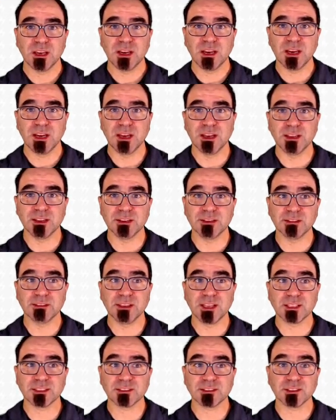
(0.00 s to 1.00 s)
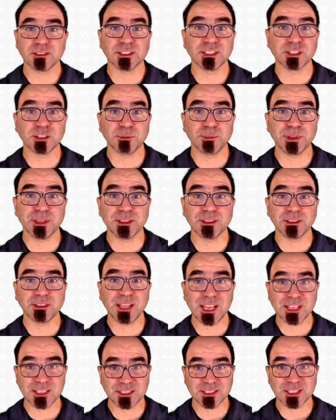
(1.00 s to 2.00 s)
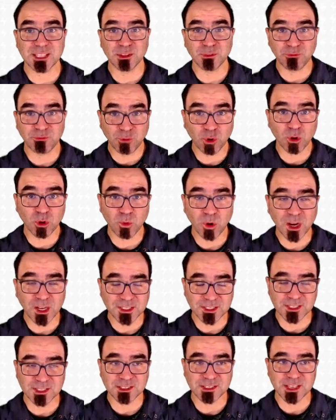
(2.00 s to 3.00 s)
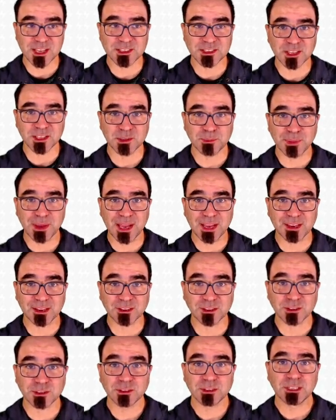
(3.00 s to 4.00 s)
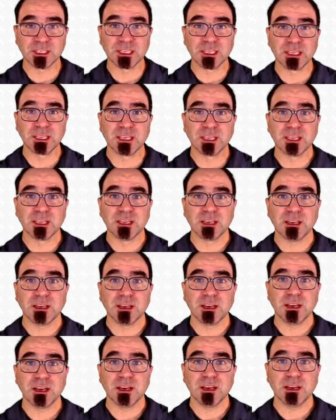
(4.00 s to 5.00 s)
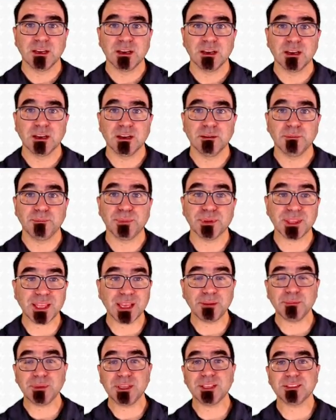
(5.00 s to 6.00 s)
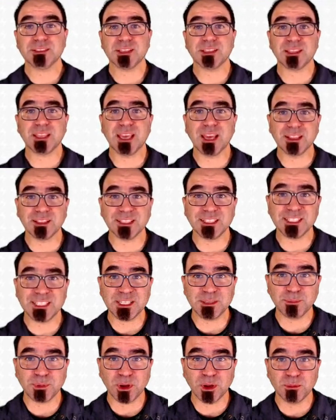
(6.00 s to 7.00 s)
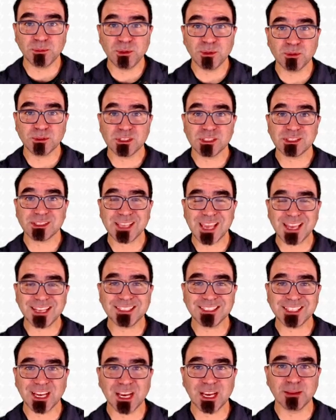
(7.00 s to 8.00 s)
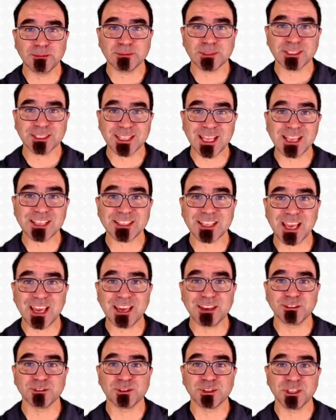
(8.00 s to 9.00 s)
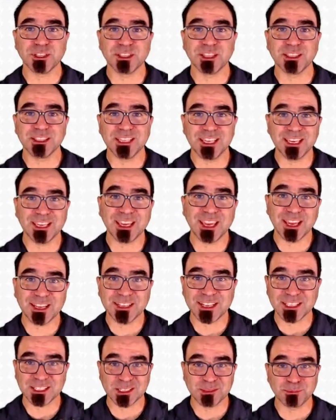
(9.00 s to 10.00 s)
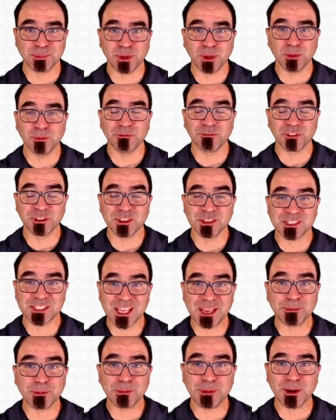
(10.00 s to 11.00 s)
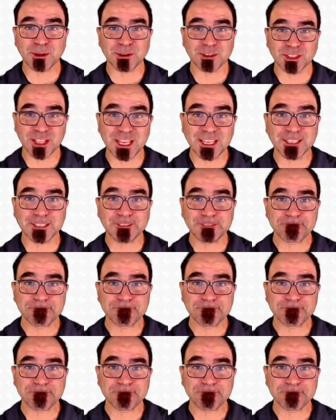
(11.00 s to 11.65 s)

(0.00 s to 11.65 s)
And that's a little bit less than the 4 watts it says on the package. But that means that the LED bulb uses 10 times less energy than the incandescent bulb for the same amount of light.